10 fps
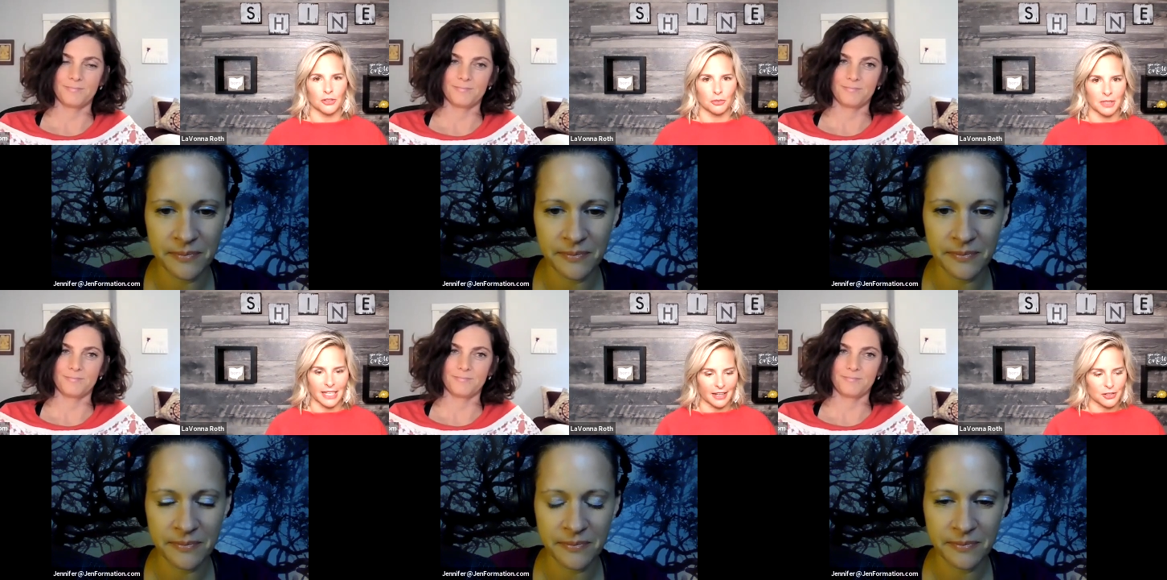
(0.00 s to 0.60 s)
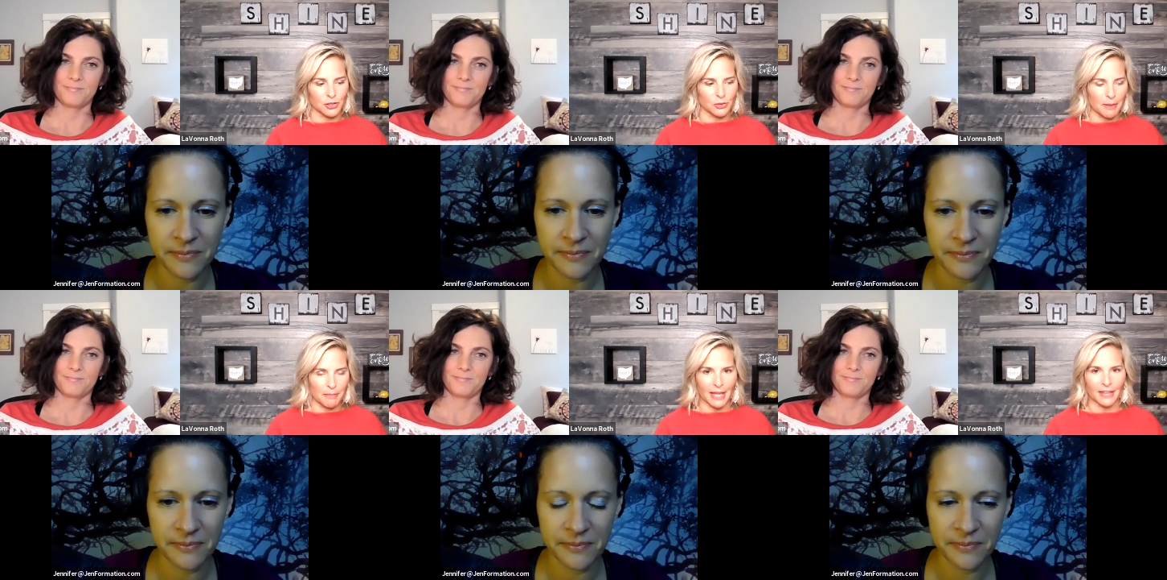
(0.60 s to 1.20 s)
Speaker 1: to, begin to
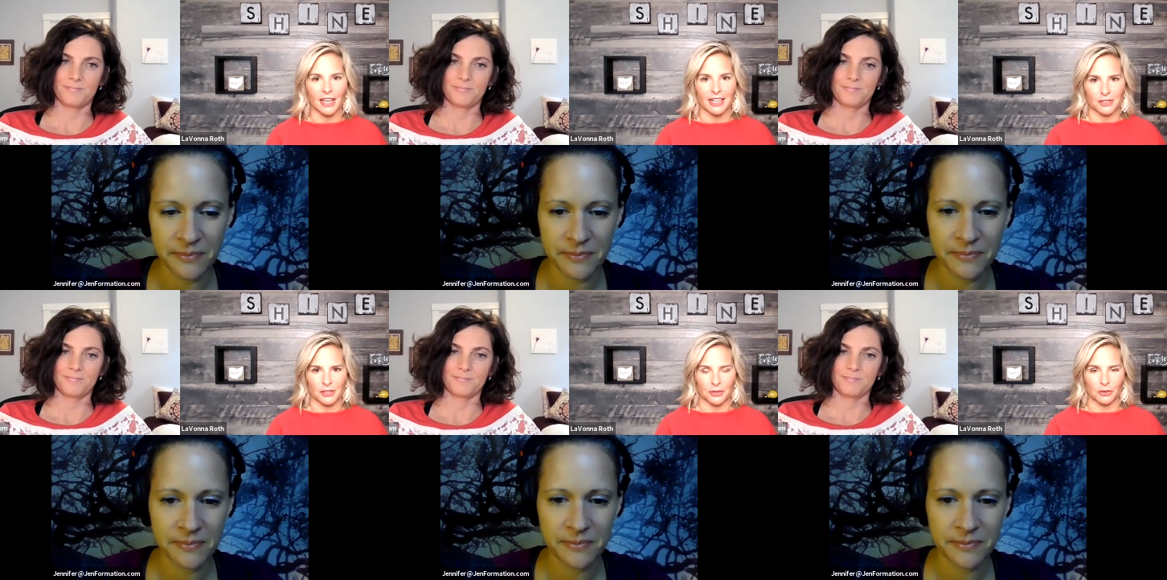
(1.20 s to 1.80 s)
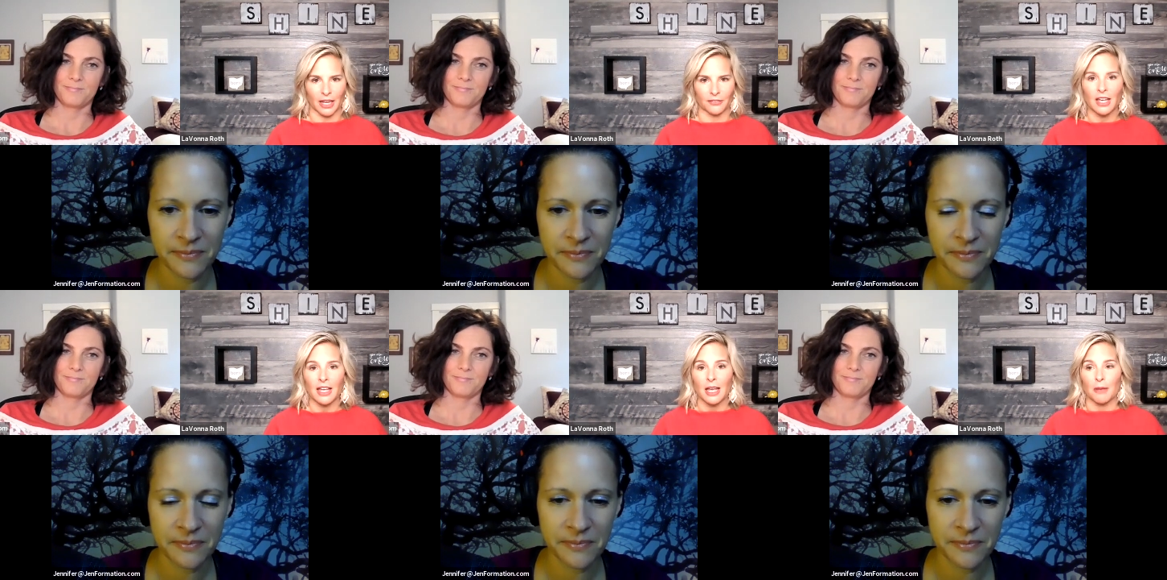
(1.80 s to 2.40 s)
embed that into their life
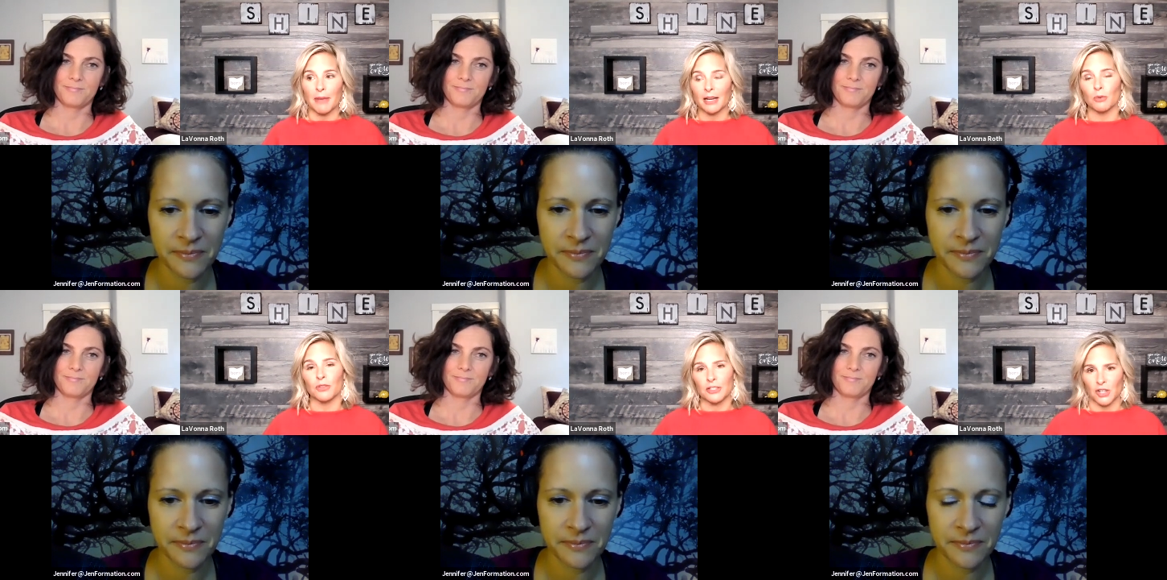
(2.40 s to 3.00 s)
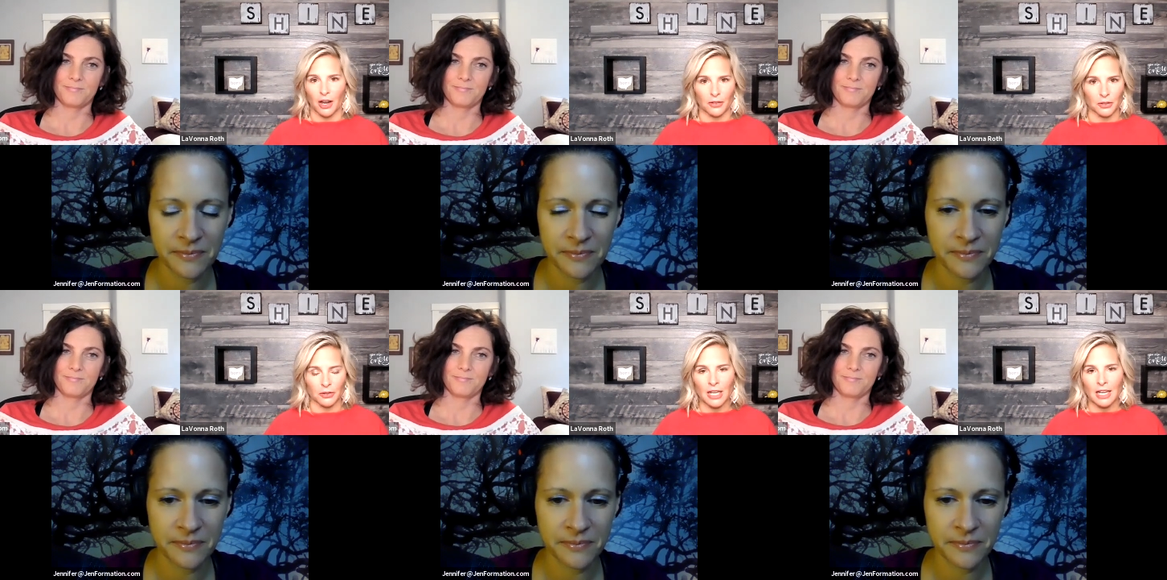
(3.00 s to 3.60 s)
embed it with each
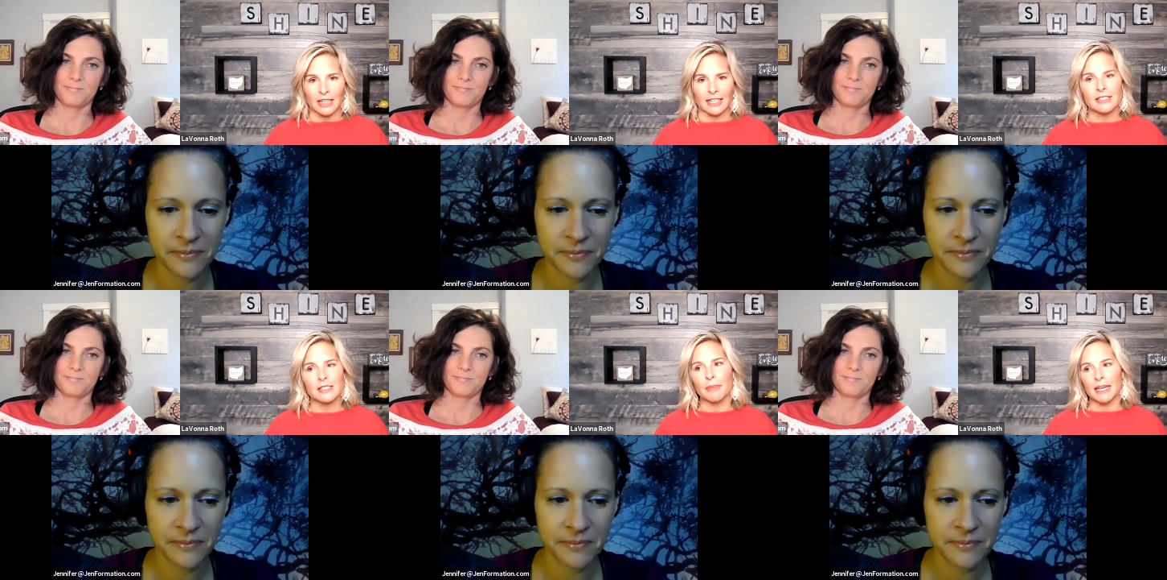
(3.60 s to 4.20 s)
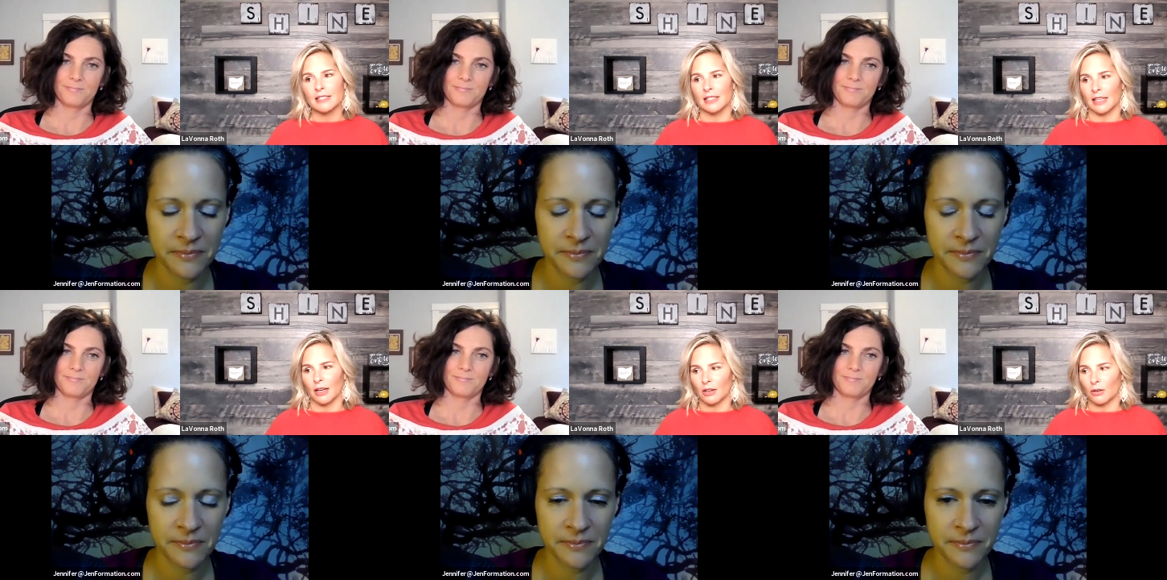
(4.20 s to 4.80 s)
other like it's amazing
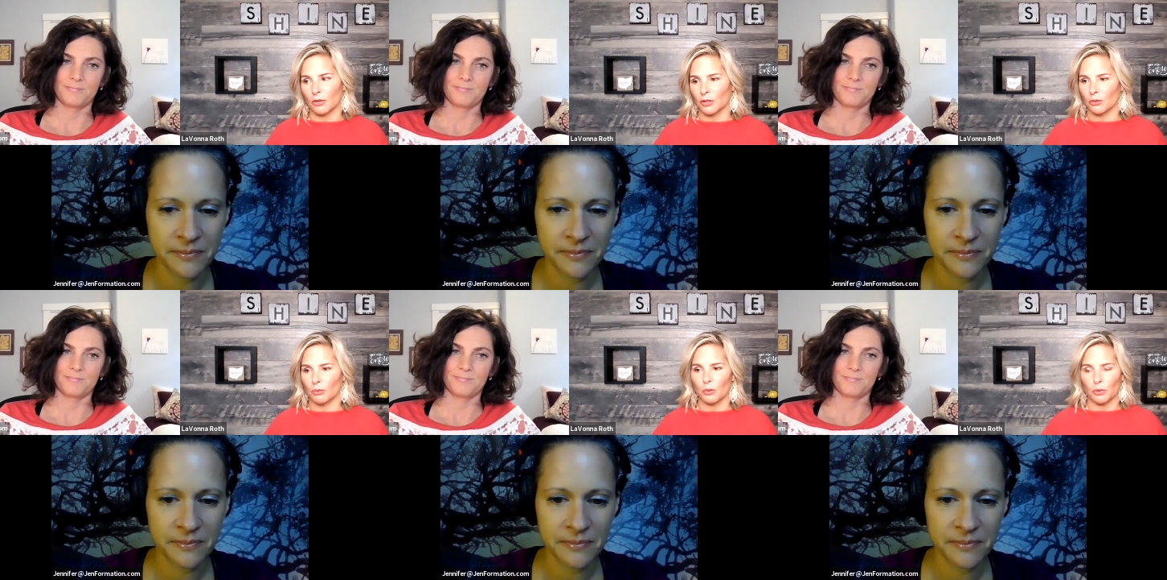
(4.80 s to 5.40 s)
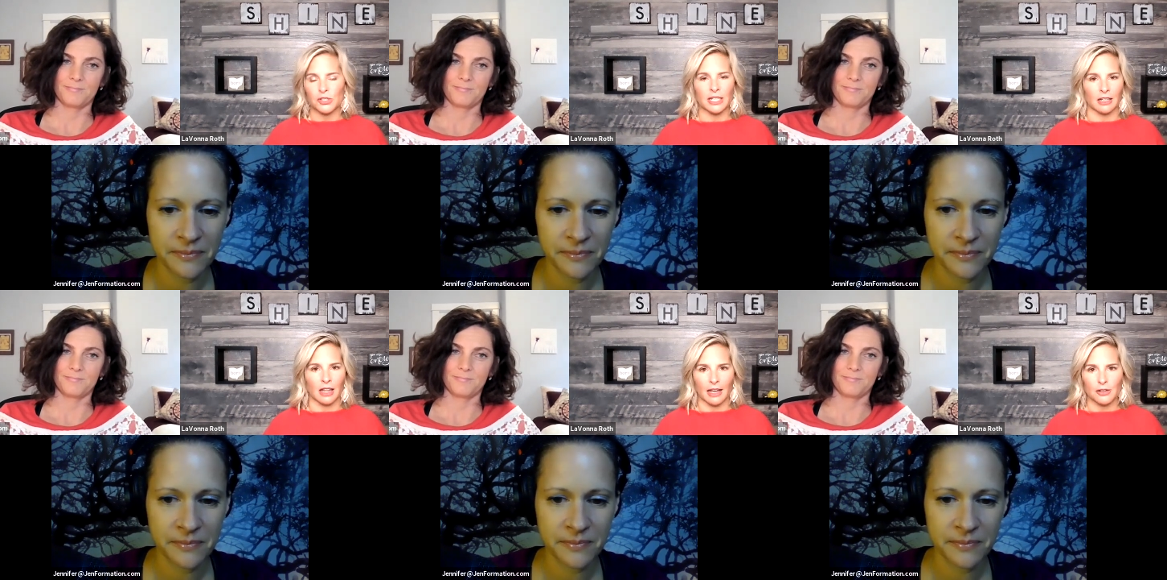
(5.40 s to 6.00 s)
that oh, you know we're seeing
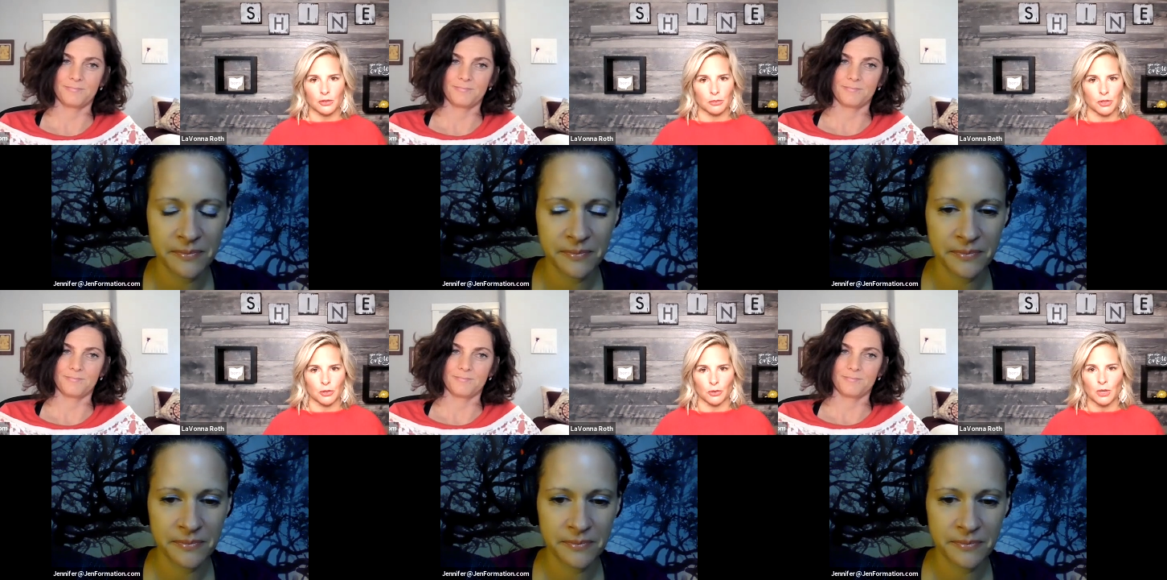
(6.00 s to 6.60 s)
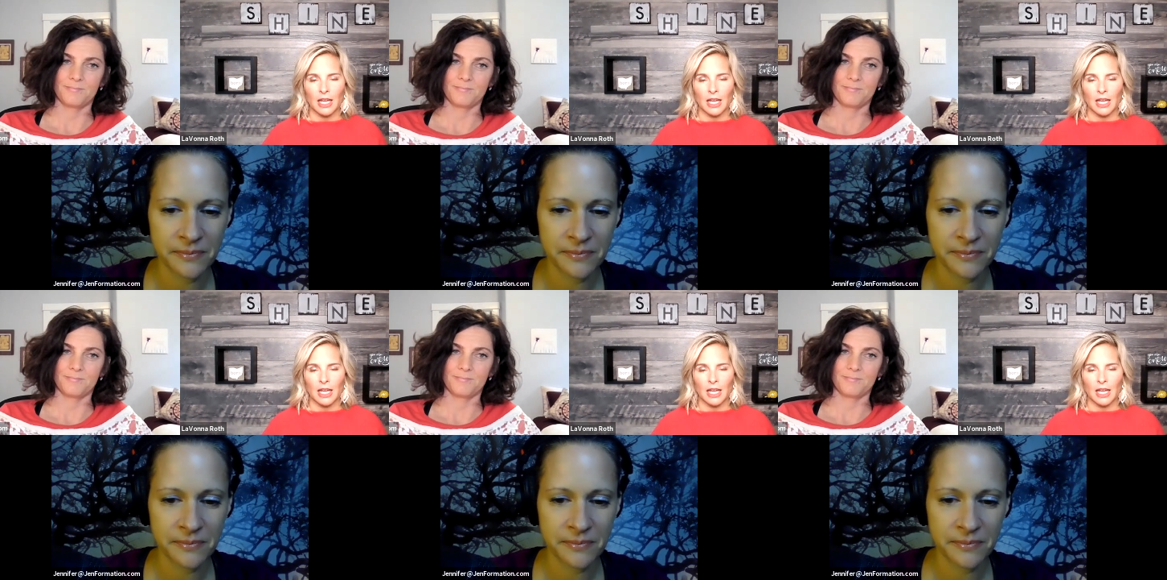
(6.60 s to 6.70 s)
classrooms who